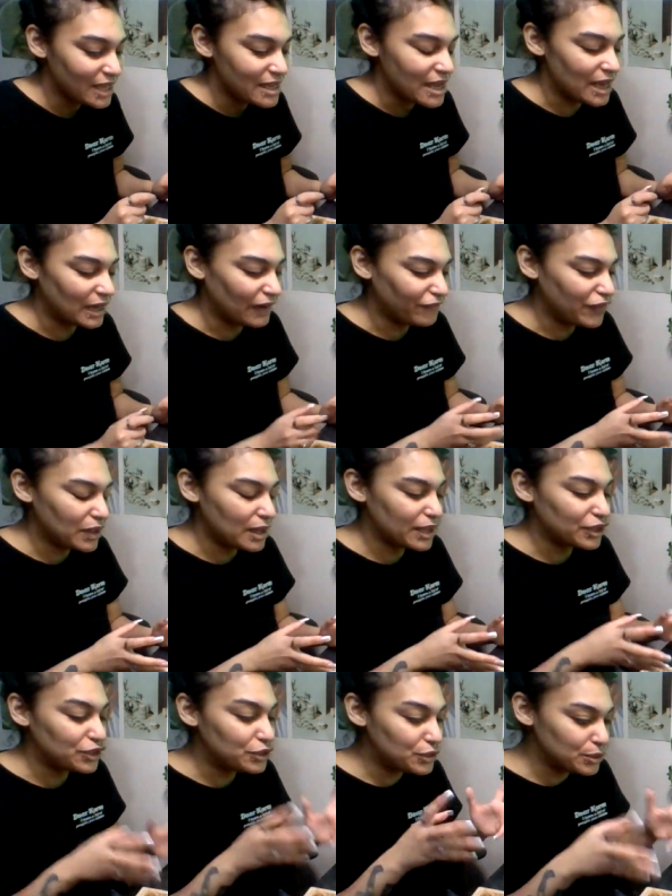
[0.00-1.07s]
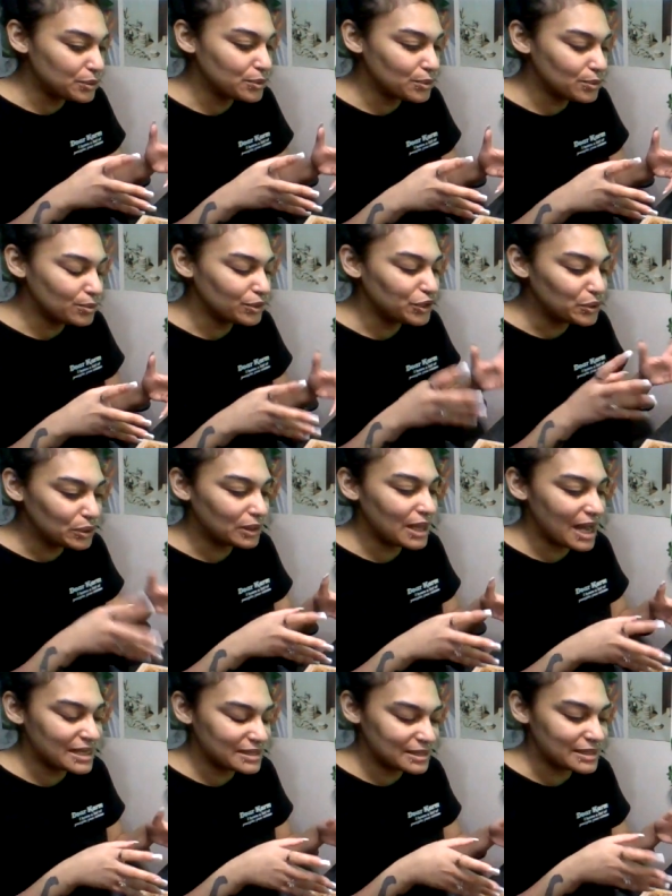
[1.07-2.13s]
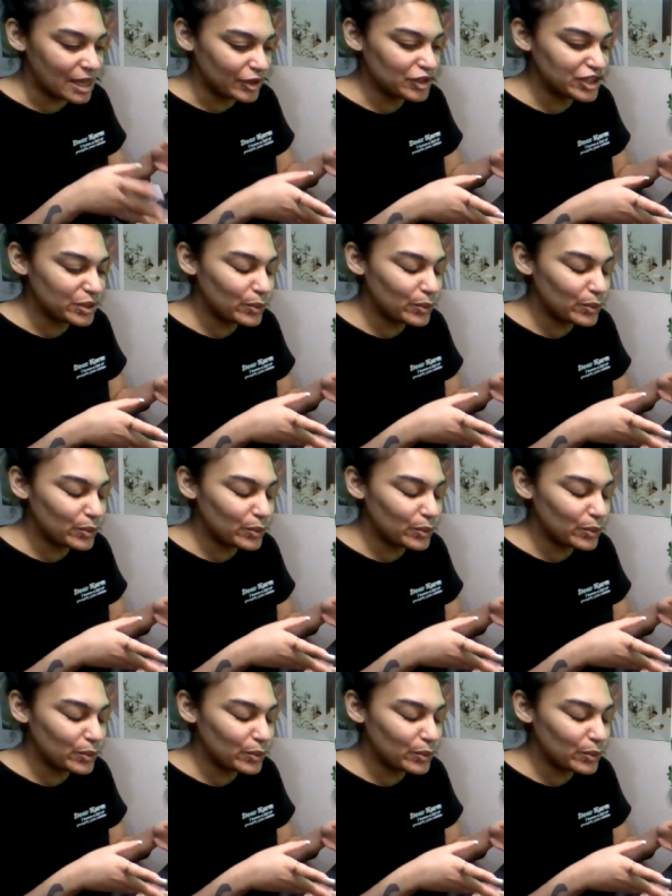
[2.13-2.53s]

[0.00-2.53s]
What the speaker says: And I feel like you utilize this energy